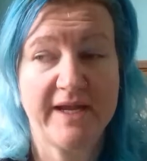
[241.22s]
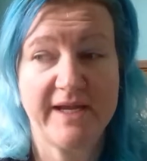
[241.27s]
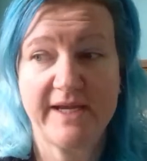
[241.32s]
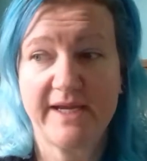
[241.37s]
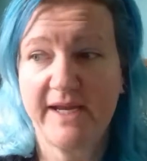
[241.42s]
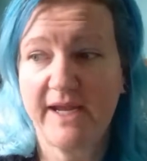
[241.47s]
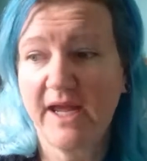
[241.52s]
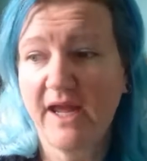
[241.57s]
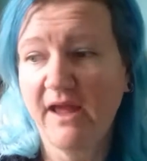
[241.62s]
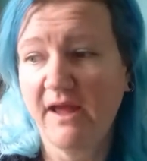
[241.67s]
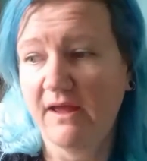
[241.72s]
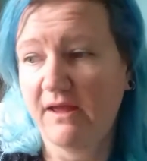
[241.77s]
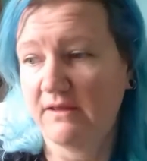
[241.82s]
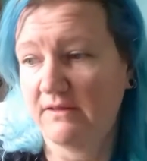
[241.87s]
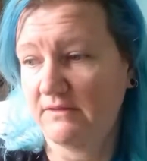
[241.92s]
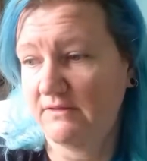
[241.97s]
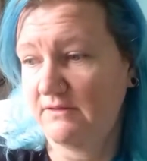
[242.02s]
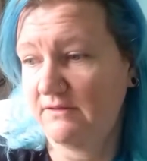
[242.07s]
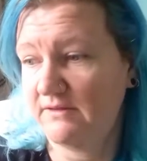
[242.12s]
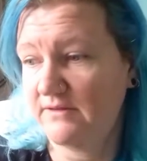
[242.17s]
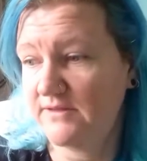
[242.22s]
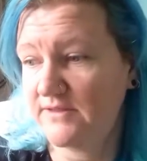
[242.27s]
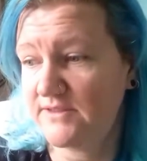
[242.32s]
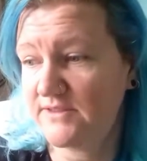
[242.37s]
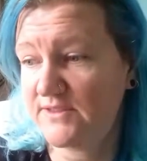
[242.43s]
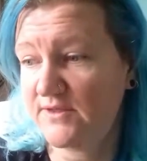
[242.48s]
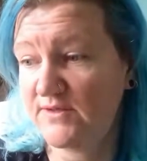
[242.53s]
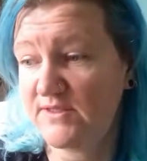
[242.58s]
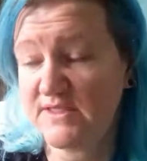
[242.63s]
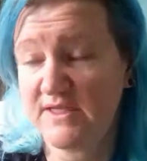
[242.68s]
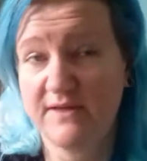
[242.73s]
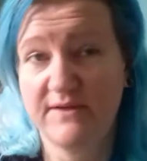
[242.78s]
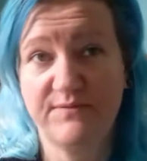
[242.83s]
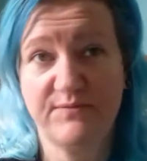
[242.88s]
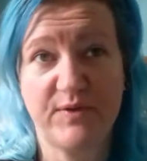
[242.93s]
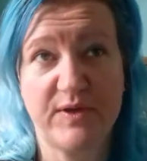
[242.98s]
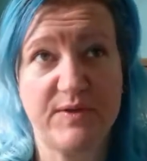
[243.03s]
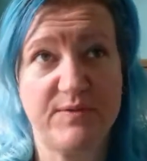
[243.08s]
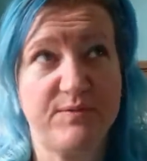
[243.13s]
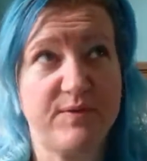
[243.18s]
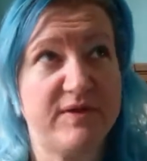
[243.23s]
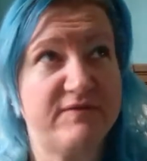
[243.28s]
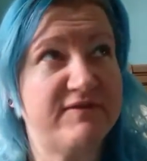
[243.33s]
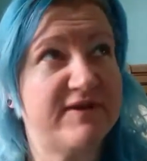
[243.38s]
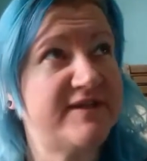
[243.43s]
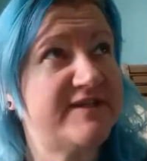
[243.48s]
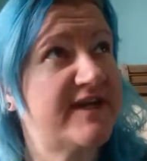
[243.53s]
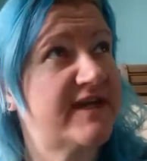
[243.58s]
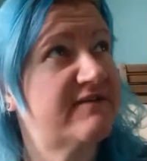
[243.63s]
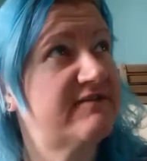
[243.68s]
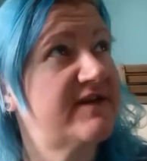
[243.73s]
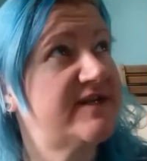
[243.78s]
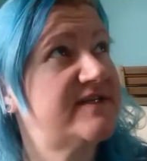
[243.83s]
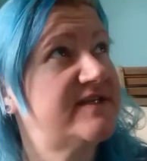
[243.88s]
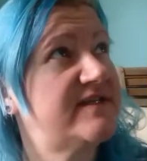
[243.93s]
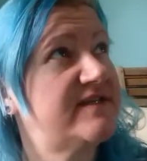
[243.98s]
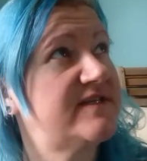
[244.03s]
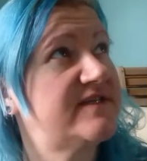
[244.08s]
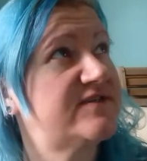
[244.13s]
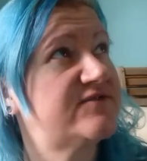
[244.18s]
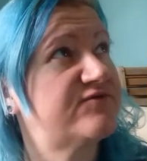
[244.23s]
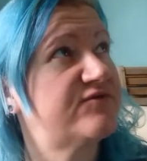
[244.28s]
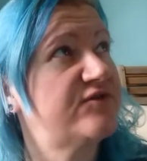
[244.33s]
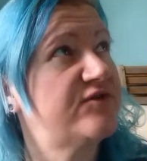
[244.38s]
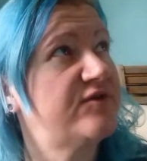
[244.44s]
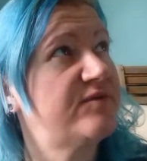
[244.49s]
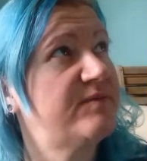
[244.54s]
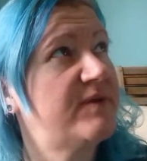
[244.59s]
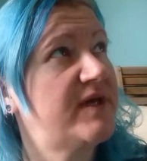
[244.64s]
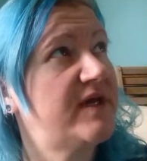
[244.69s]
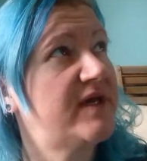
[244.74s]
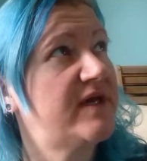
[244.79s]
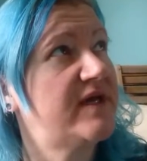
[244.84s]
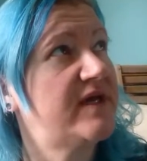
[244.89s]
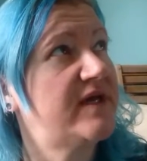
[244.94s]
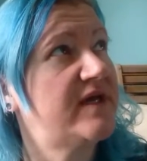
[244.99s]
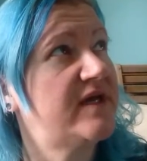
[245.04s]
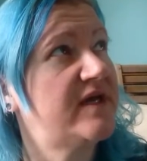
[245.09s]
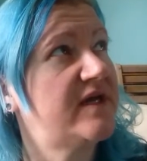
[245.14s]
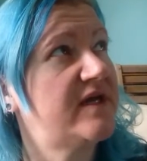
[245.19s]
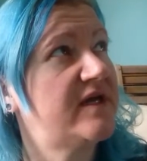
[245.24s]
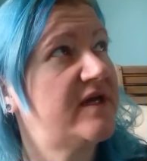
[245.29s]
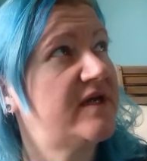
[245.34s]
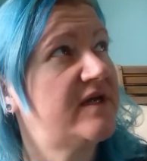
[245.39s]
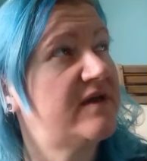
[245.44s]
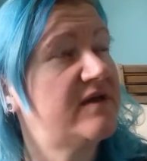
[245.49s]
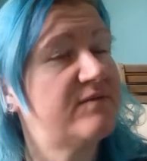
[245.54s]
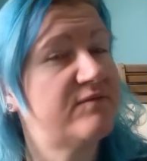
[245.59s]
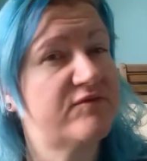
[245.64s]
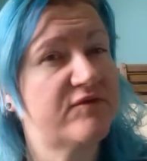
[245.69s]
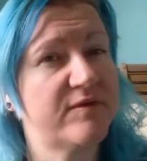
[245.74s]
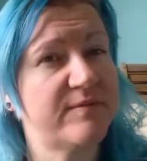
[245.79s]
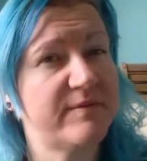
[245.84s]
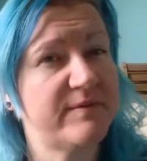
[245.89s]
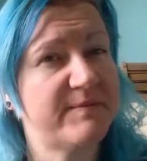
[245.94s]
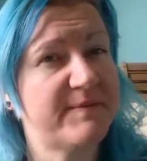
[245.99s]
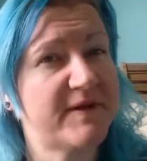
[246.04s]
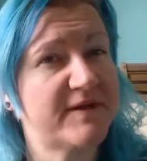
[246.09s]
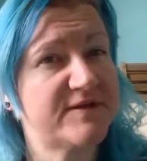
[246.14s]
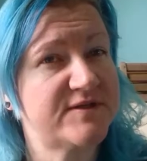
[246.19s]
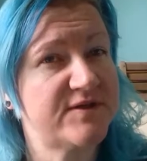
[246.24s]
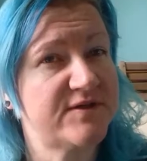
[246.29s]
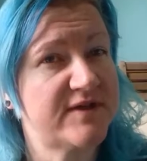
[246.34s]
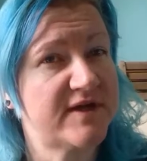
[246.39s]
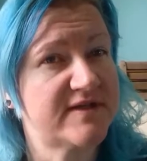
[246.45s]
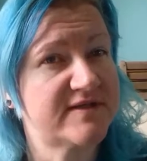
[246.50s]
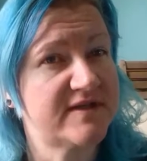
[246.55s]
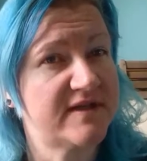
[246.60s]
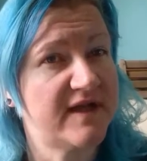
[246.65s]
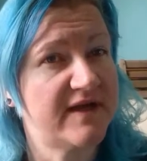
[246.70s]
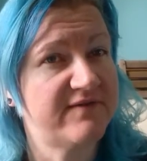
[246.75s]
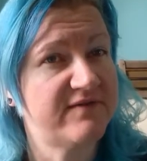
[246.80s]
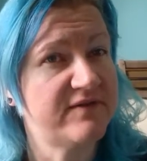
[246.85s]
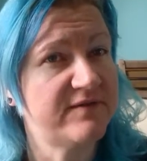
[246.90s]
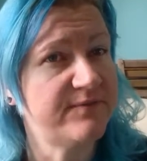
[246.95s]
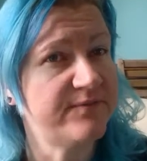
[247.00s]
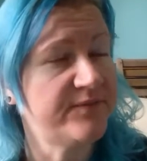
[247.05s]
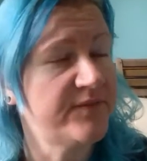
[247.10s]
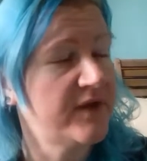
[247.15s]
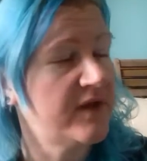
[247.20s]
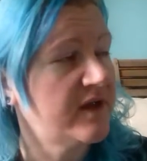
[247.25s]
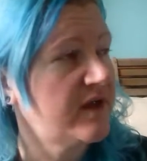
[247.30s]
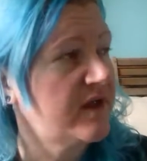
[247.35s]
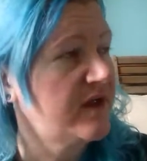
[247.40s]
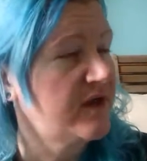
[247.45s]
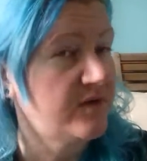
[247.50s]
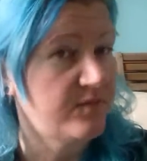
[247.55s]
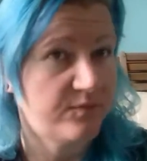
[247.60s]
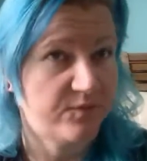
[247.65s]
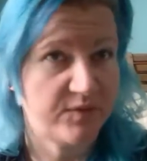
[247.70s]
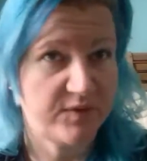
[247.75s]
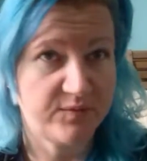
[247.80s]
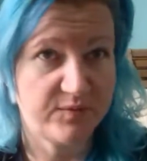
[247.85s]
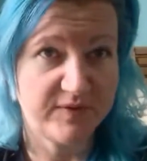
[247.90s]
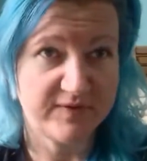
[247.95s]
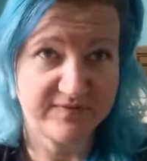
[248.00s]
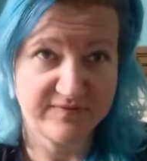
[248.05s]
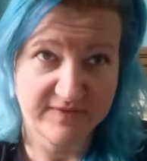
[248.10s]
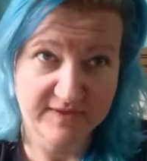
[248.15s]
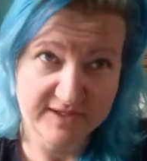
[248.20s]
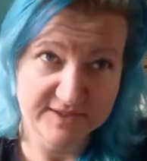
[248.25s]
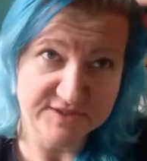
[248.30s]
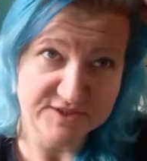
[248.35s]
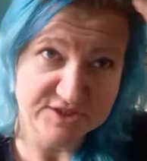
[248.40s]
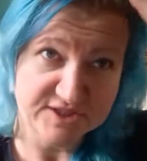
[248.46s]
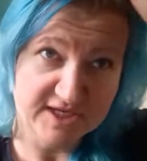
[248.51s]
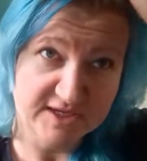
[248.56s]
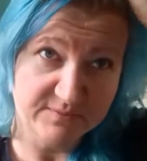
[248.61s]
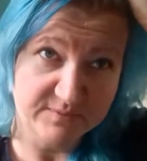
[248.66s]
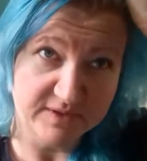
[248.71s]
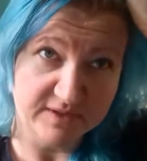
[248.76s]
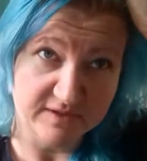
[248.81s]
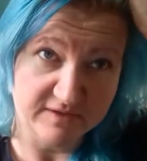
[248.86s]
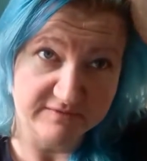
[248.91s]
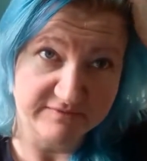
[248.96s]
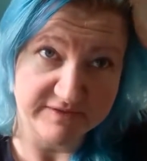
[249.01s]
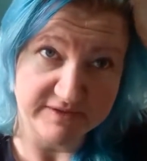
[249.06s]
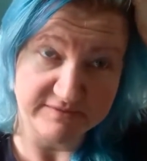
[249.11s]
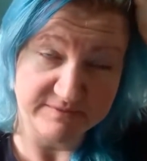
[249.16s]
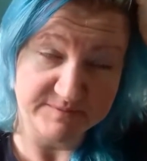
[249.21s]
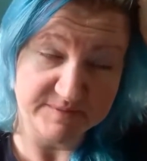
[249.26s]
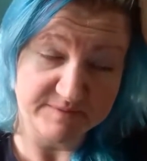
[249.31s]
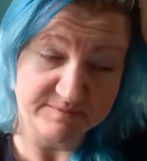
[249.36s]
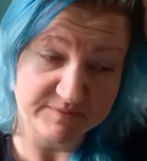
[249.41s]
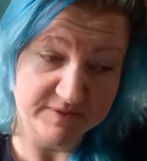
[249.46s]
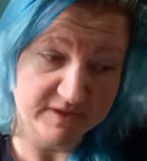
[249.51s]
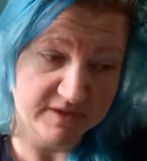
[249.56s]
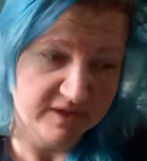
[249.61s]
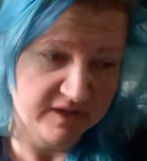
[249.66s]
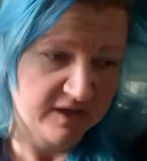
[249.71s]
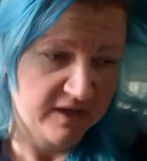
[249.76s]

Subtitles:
Yeah, so we redecorated this room in probably about 2011. We've had a chat, we can't really remember.